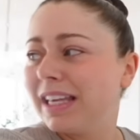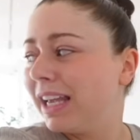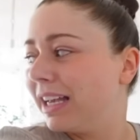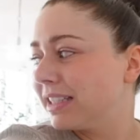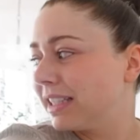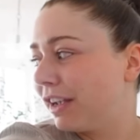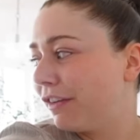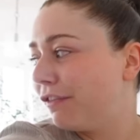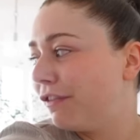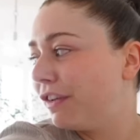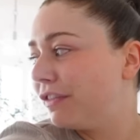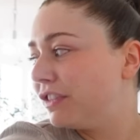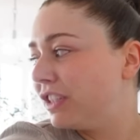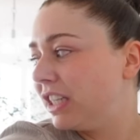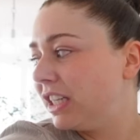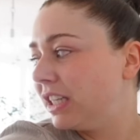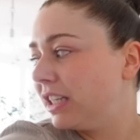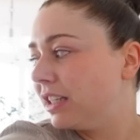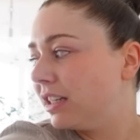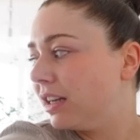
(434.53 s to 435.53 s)
he has like
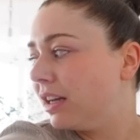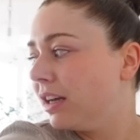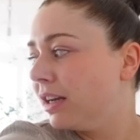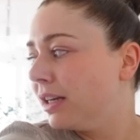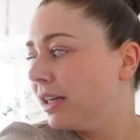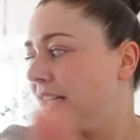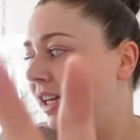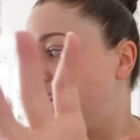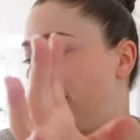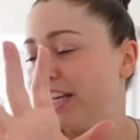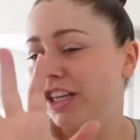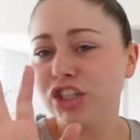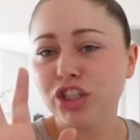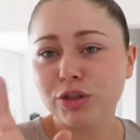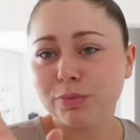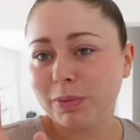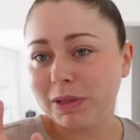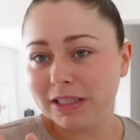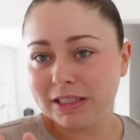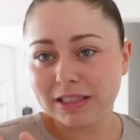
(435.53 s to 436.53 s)
15
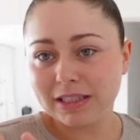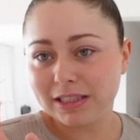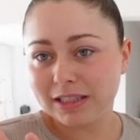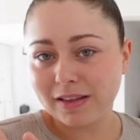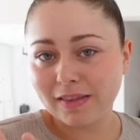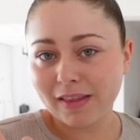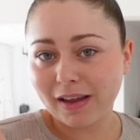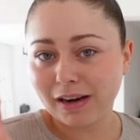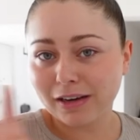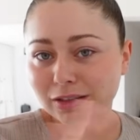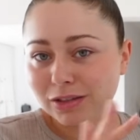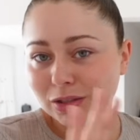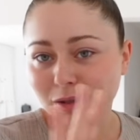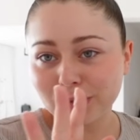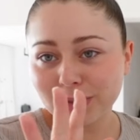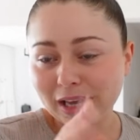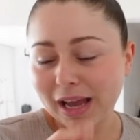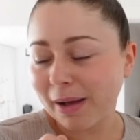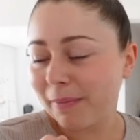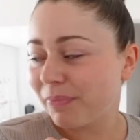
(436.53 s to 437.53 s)
ish pieces in there. So
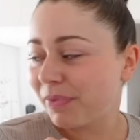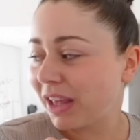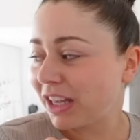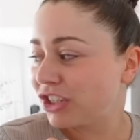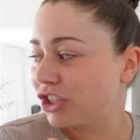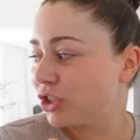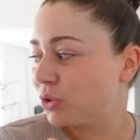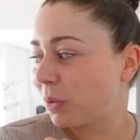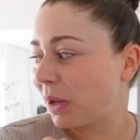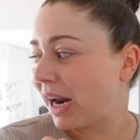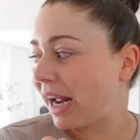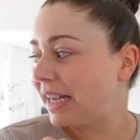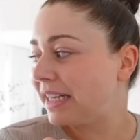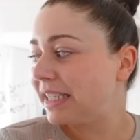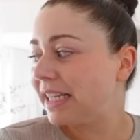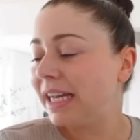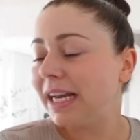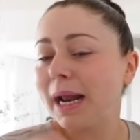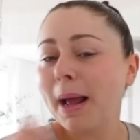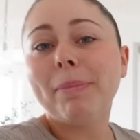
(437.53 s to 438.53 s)
yeah, that's just what I
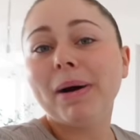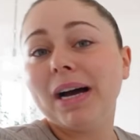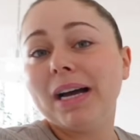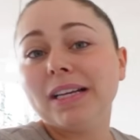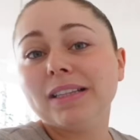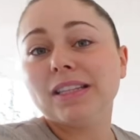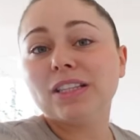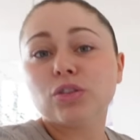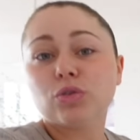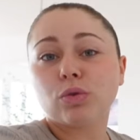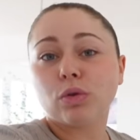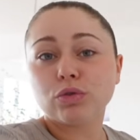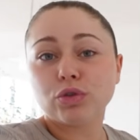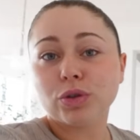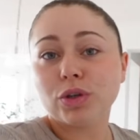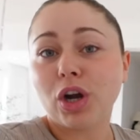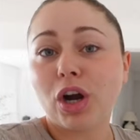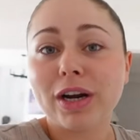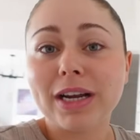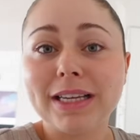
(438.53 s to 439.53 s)
did. But this
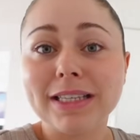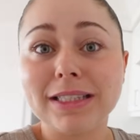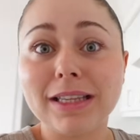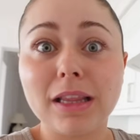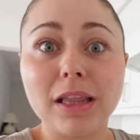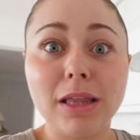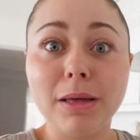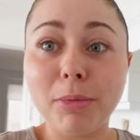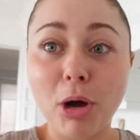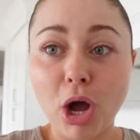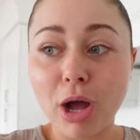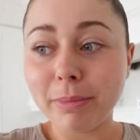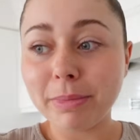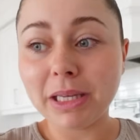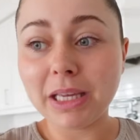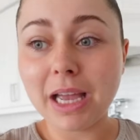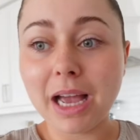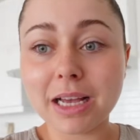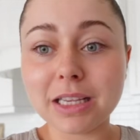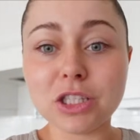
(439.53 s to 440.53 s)
grocery cart is the bomb.
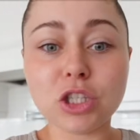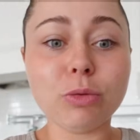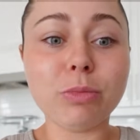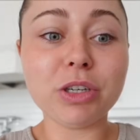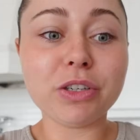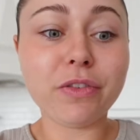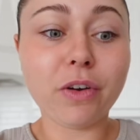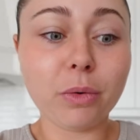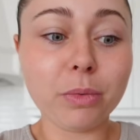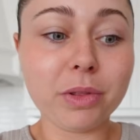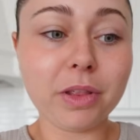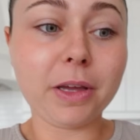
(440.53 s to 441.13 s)
He has so much fun with